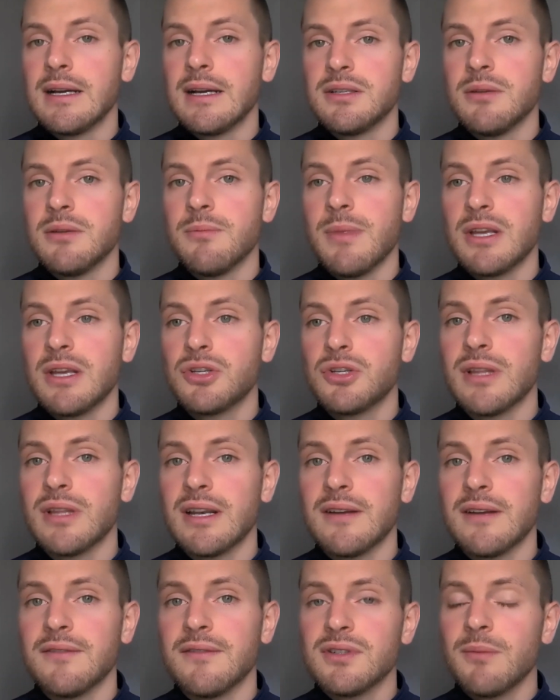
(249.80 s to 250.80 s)
to make sure
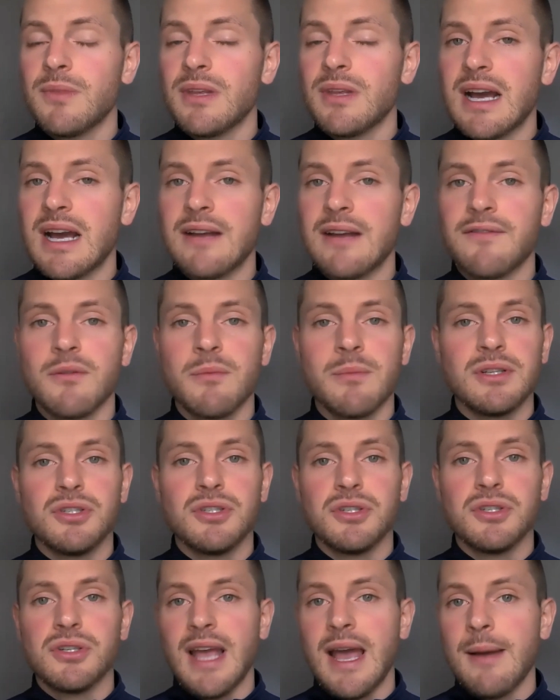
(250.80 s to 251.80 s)
that if something, God forbid,
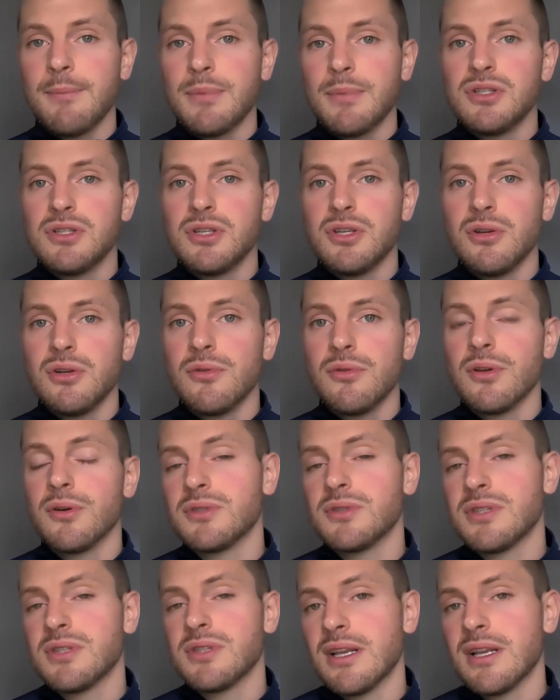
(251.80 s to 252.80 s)
should happen to you,
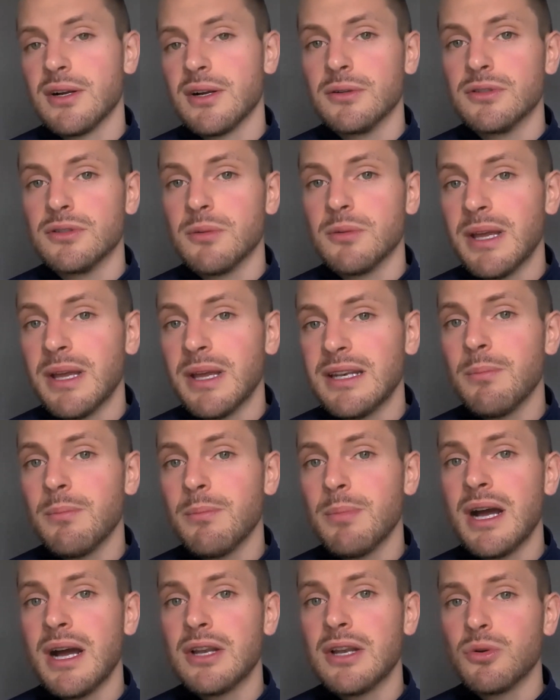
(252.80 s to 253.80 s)
those that are dependent
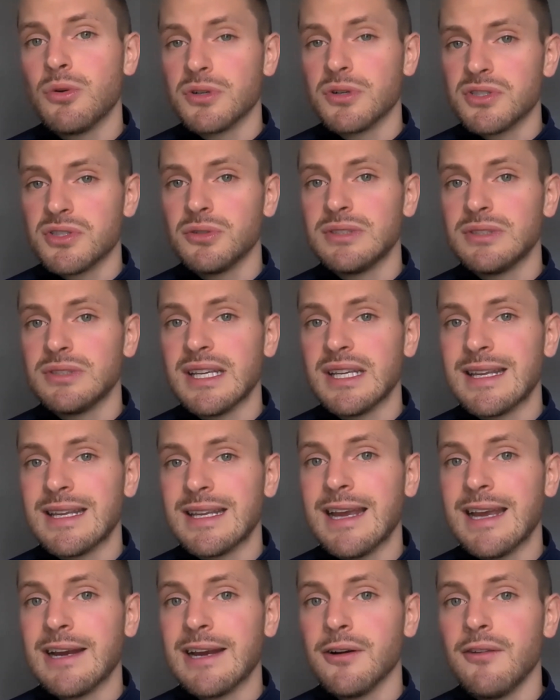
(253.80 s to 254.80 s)
upon you are still taken
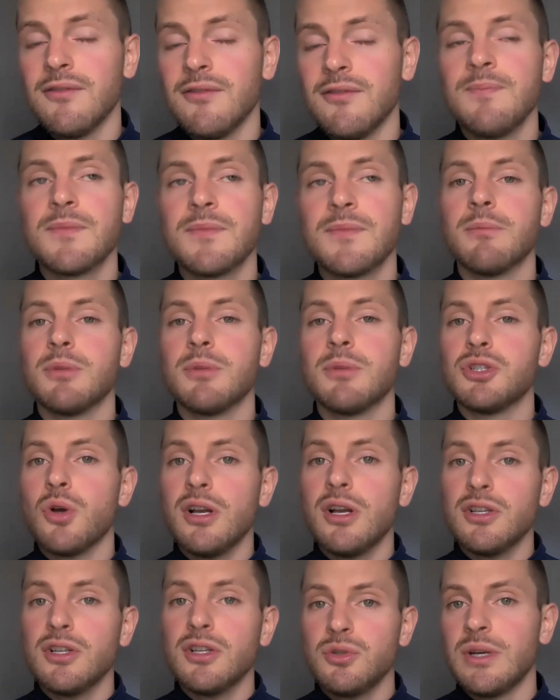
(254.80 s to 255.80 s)
care of. But you
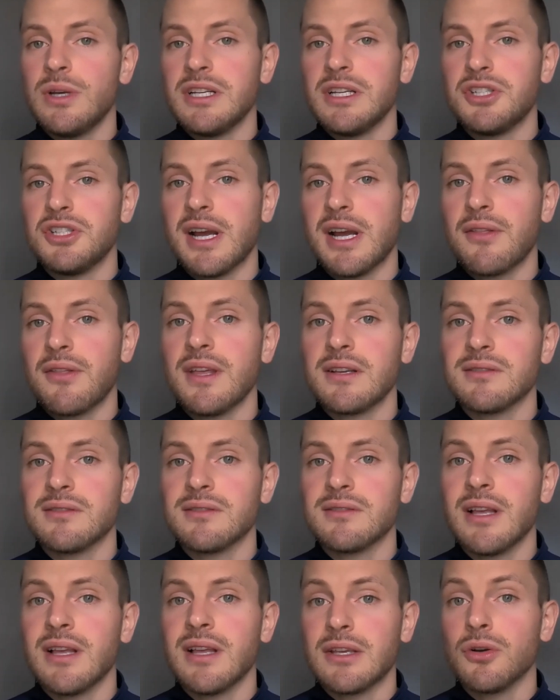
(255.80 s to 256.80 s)
also want to check things
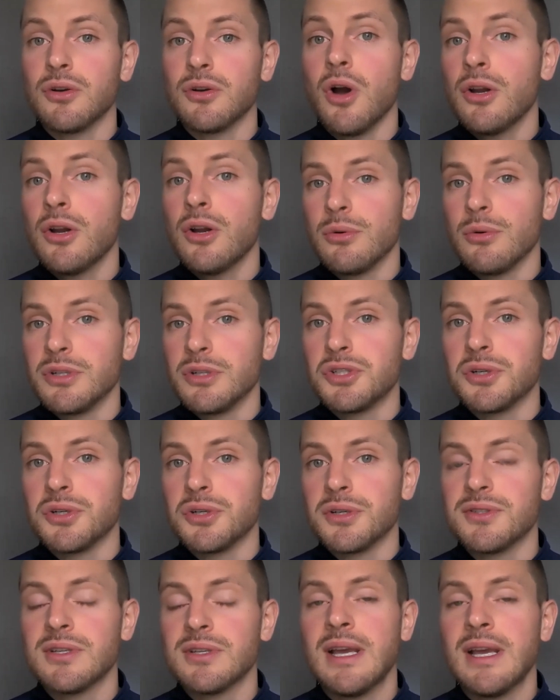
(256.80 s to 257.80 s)
like your auto
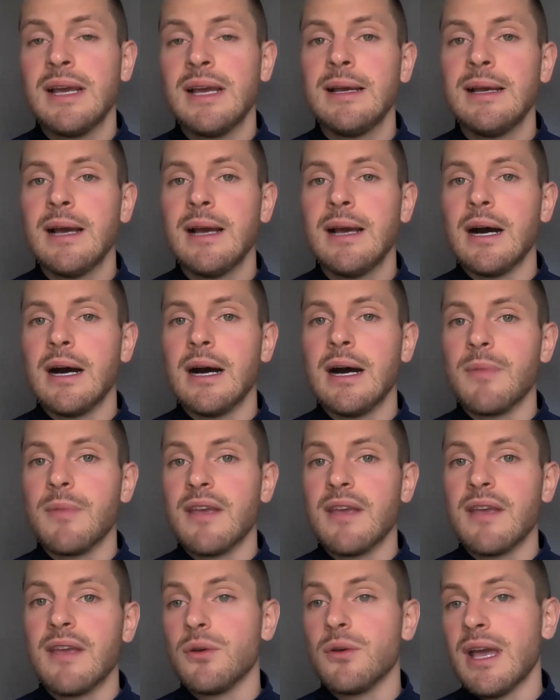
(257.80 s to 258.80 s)
insurance. If
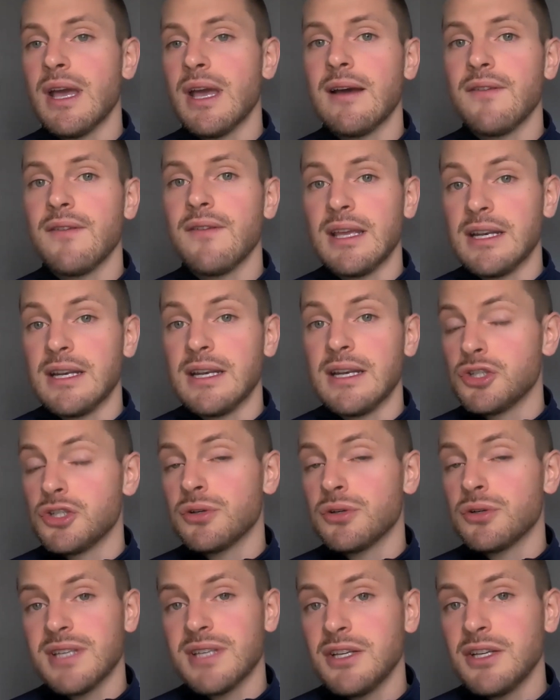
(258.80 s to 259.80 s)
you have an
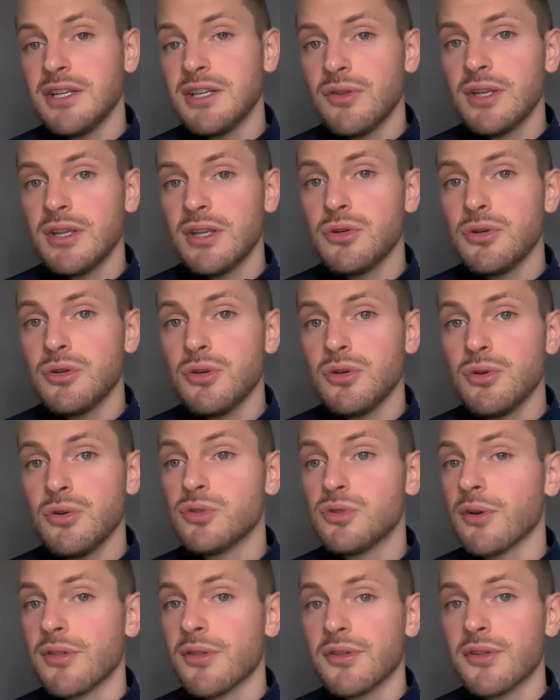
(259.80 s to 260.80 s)
insurance agent that you use
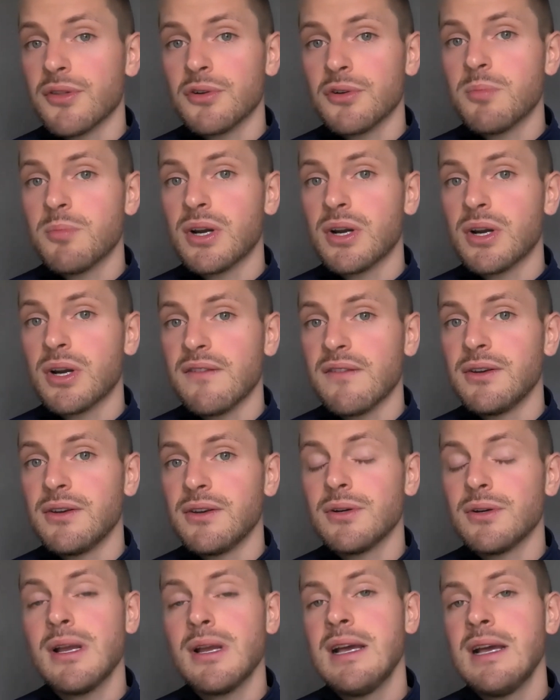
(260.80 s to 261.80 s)
or a third-party
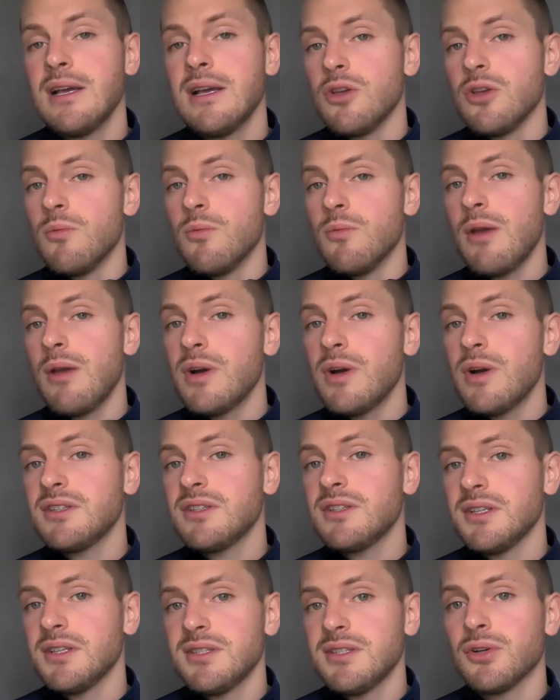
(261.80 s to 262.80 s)
vendor, you may want to
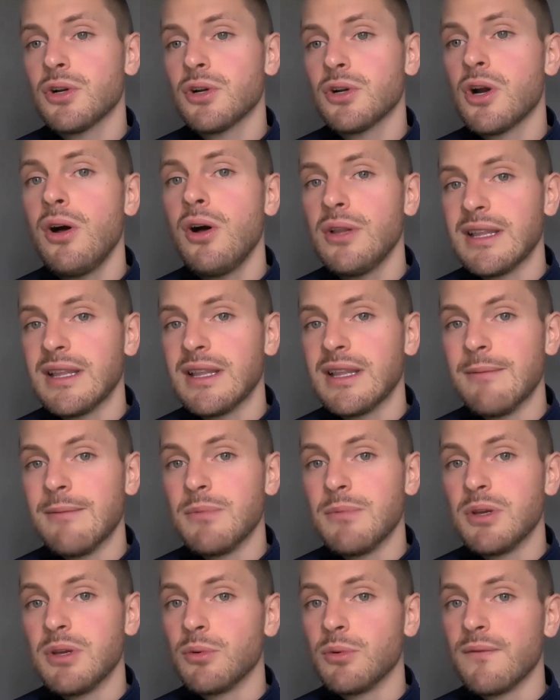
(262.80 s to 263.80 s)
consider calling
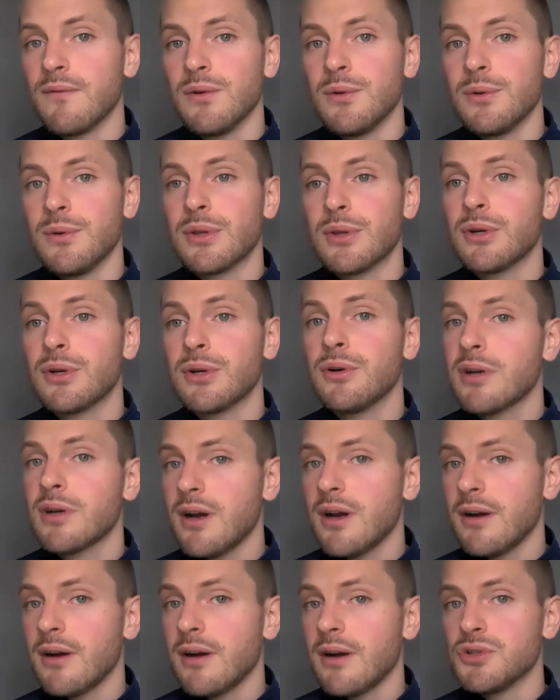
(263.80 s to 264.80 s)
them and reviewing the current
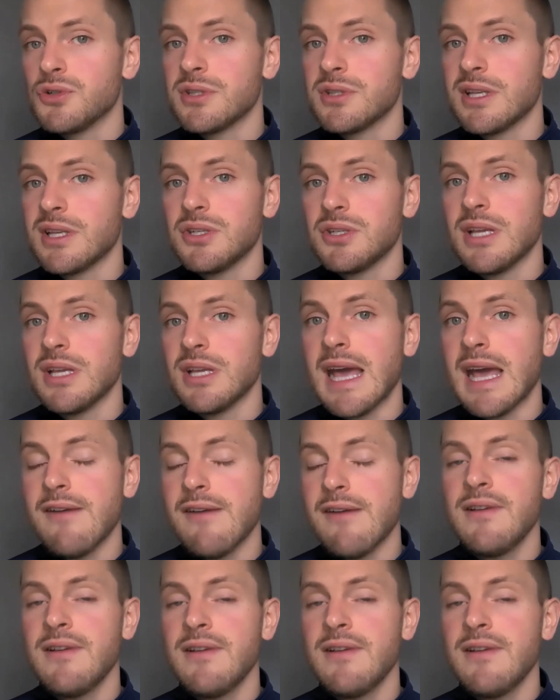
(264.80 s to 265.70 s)
coverages that you have,